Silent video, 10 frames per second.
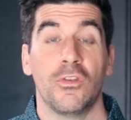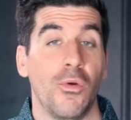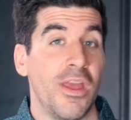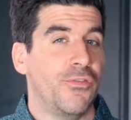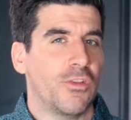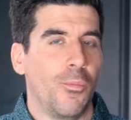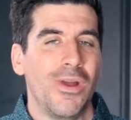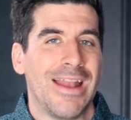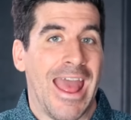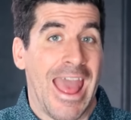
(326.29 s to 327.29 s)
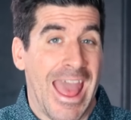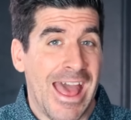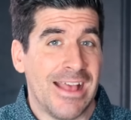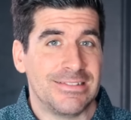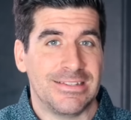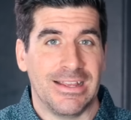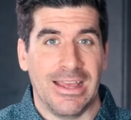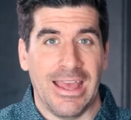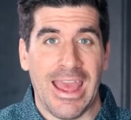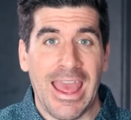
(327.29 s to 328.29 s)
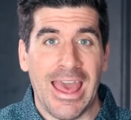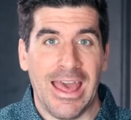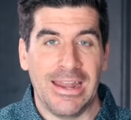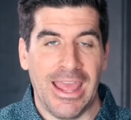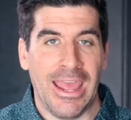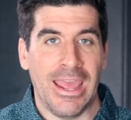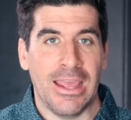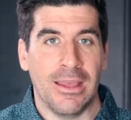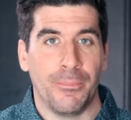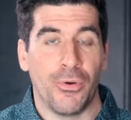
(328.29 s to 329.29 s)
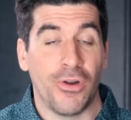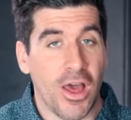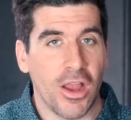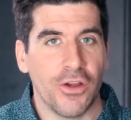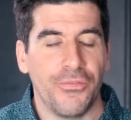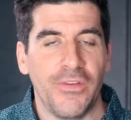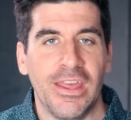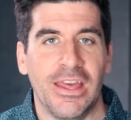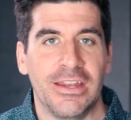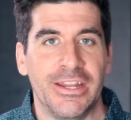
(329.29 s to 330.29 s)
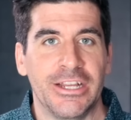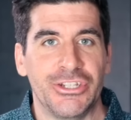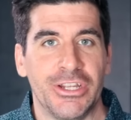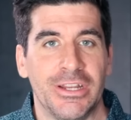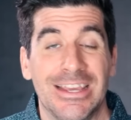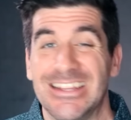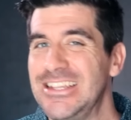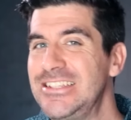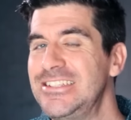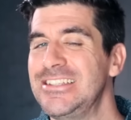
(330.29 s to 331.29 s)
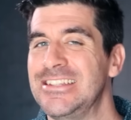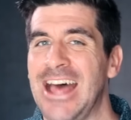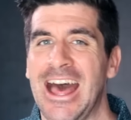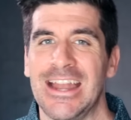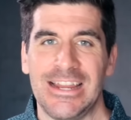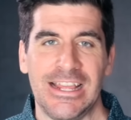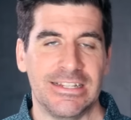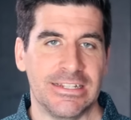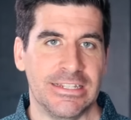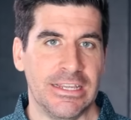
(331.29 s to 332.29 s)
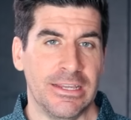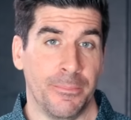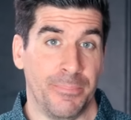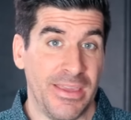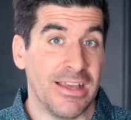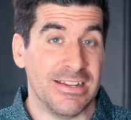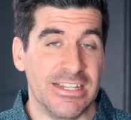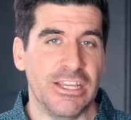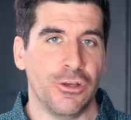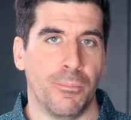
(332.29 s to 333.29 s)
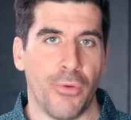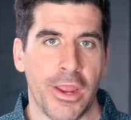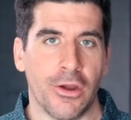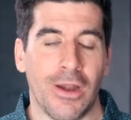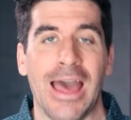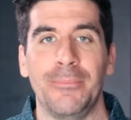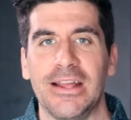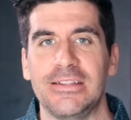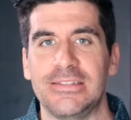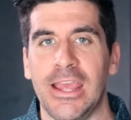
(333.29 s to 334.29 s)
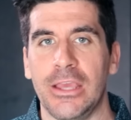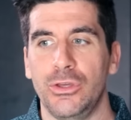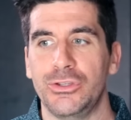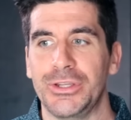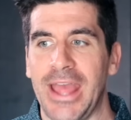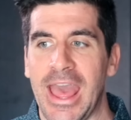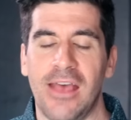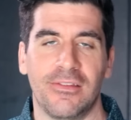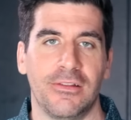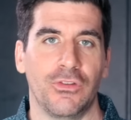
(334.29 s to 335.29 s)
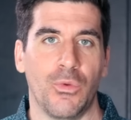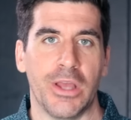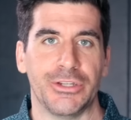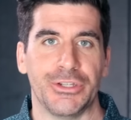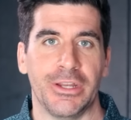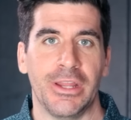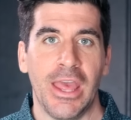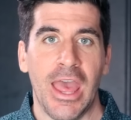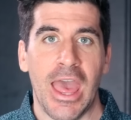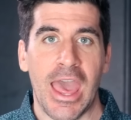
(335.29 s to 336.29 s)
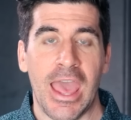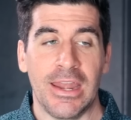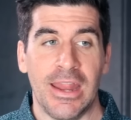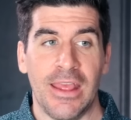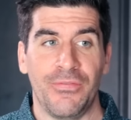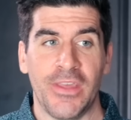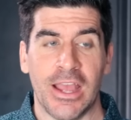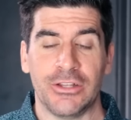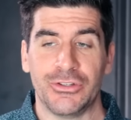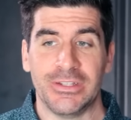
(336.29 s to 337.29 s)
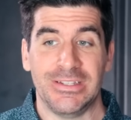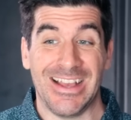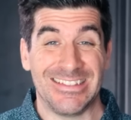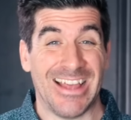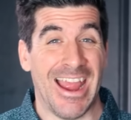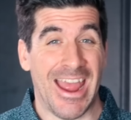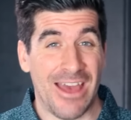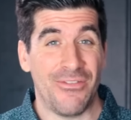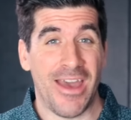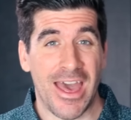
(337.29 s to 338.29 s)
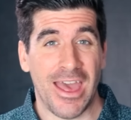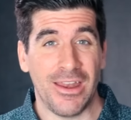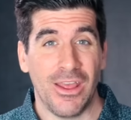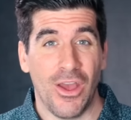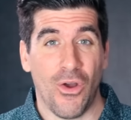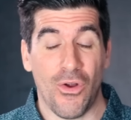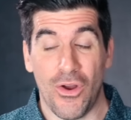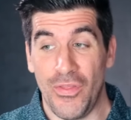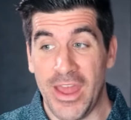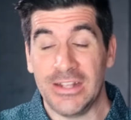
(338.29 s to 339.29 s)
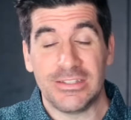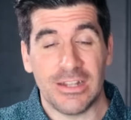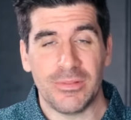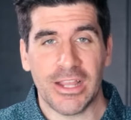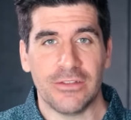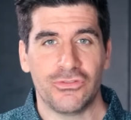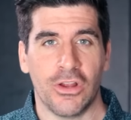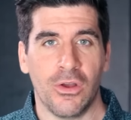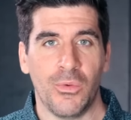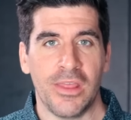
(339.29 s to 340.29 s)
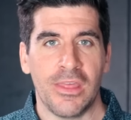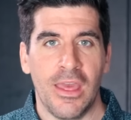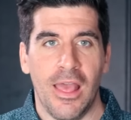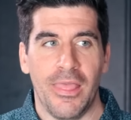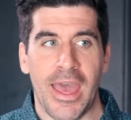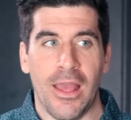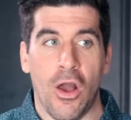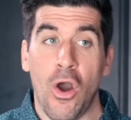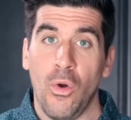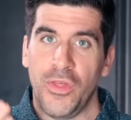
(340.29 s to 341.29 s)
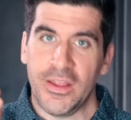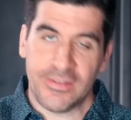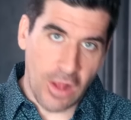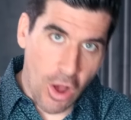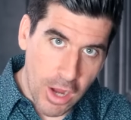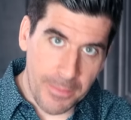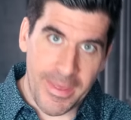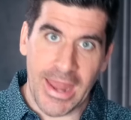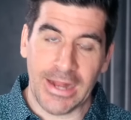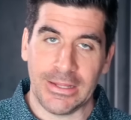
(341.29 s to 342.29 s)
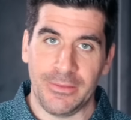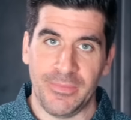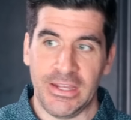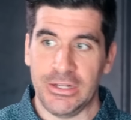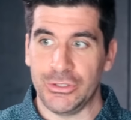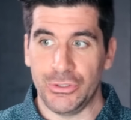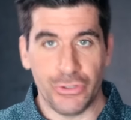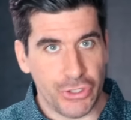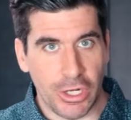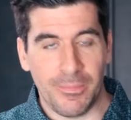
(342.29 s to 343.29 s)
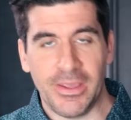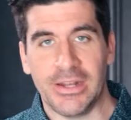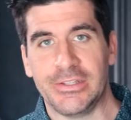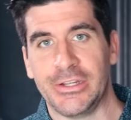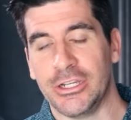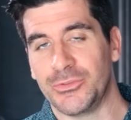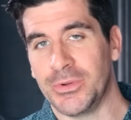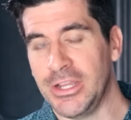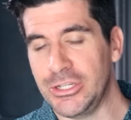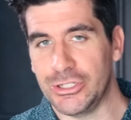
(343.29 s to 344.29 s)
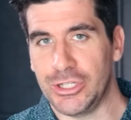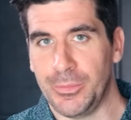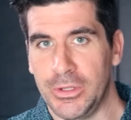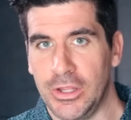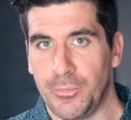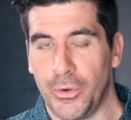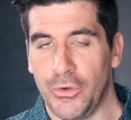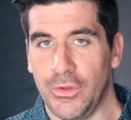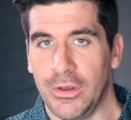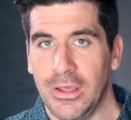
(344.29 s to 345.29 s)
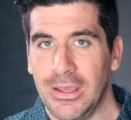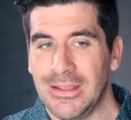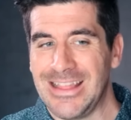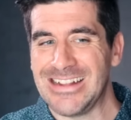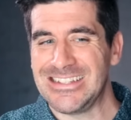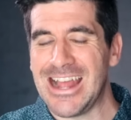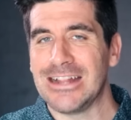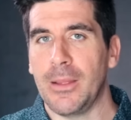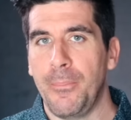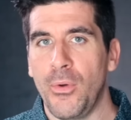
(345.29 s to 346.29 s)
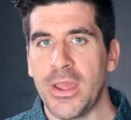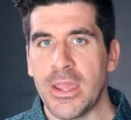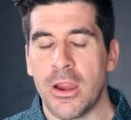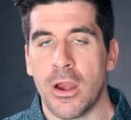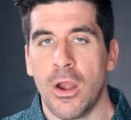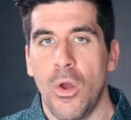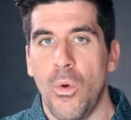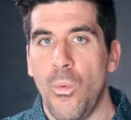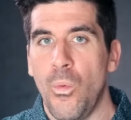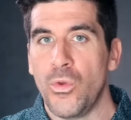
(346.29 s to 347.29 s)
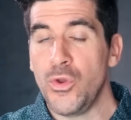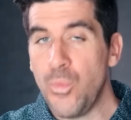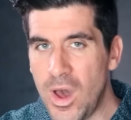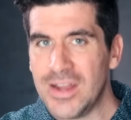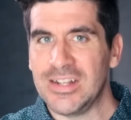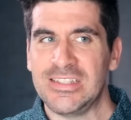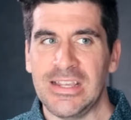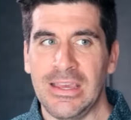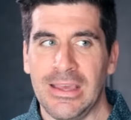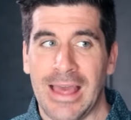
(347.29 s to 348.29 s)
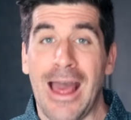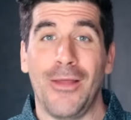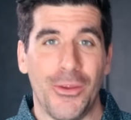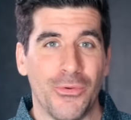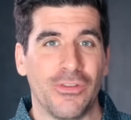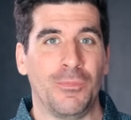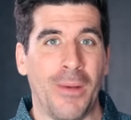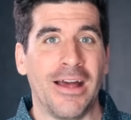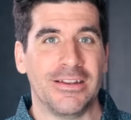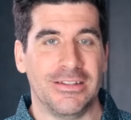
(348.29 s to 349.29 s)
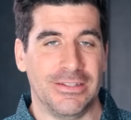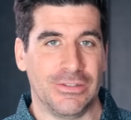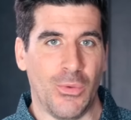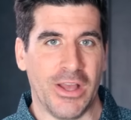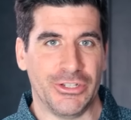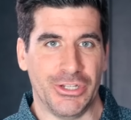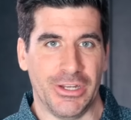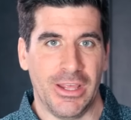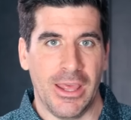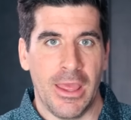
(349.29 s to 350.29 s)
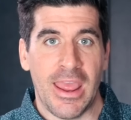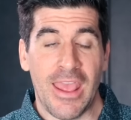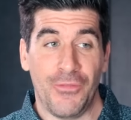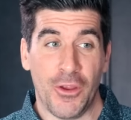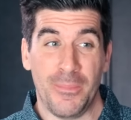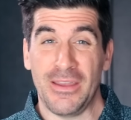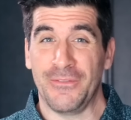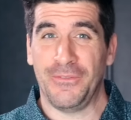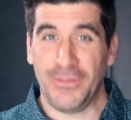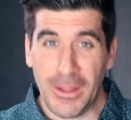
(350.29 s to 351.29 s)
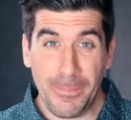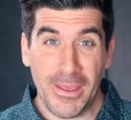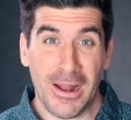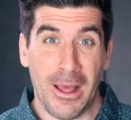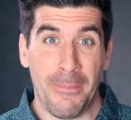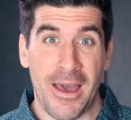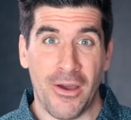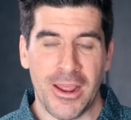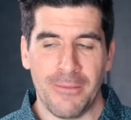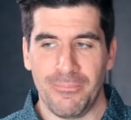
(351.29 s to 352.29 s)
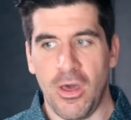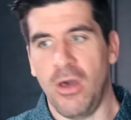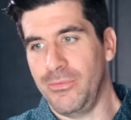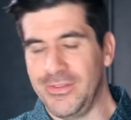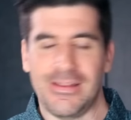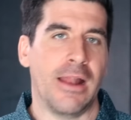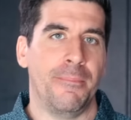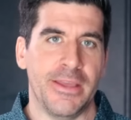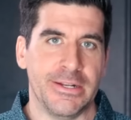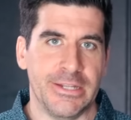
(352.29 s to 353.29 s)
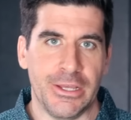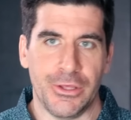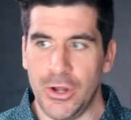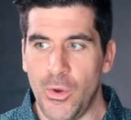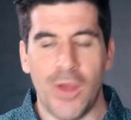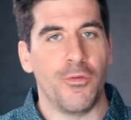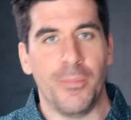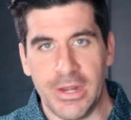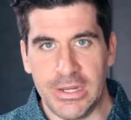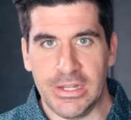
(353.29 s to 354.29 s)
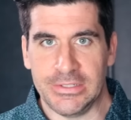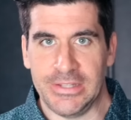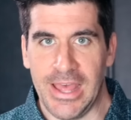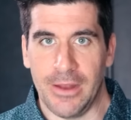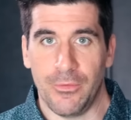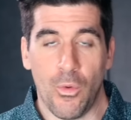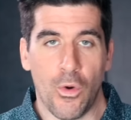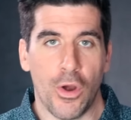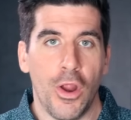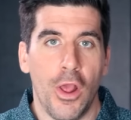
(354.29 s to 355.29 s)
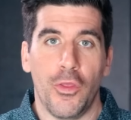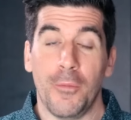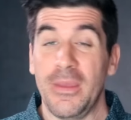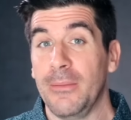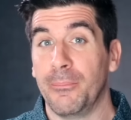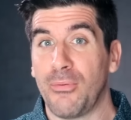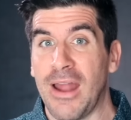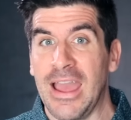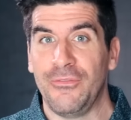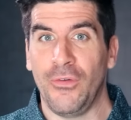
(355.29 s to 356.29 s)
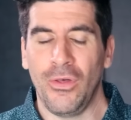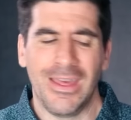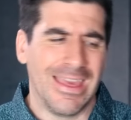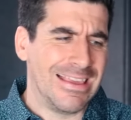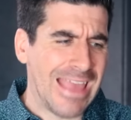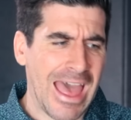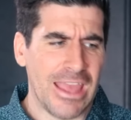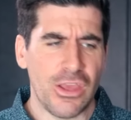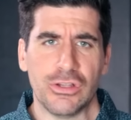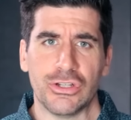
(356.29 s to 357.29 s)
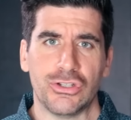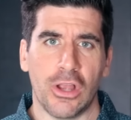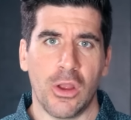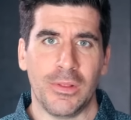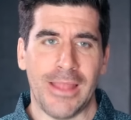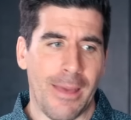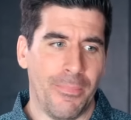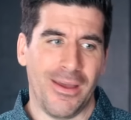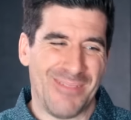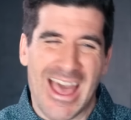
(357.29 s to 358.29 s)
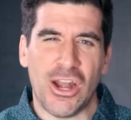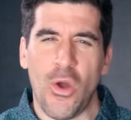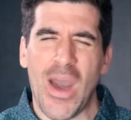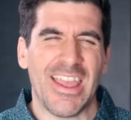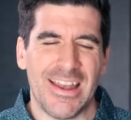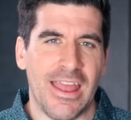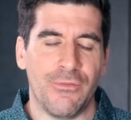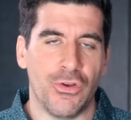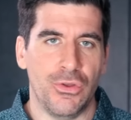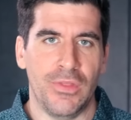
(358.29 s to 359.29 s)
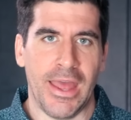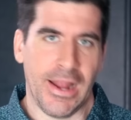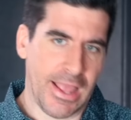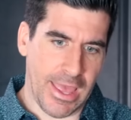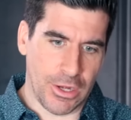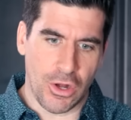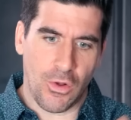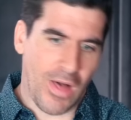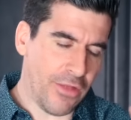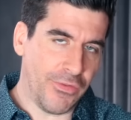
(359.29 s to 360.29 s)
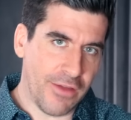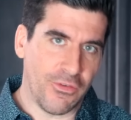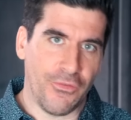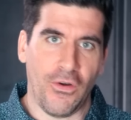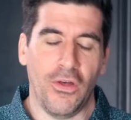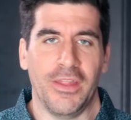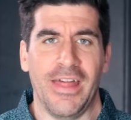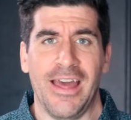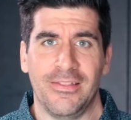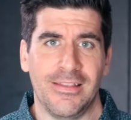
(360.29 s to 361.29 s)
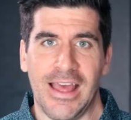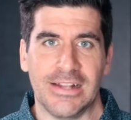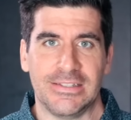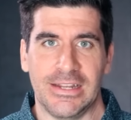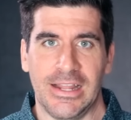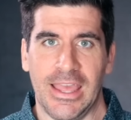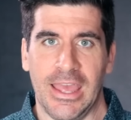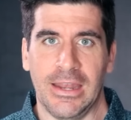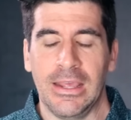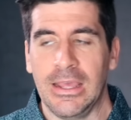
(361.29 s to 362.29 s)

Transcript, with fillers: So if someone has had a pornography addiction, this does not need to be a deal breaker. I'm not saying you should ask this question, and if the answer is yes, I have had, or that is something I struggle with, that, oh, this automatically means you shouldn't be in a serious relationship with this person. That's not the point here. You want to see how they respond to this question. If they're being flippant about it, oh, it's not a big deal, you know, everybody does that. Or they're being prideful. Yeah, I used to struggle with that, but I know I can never do that again. You know, I'll never fall to that sin again.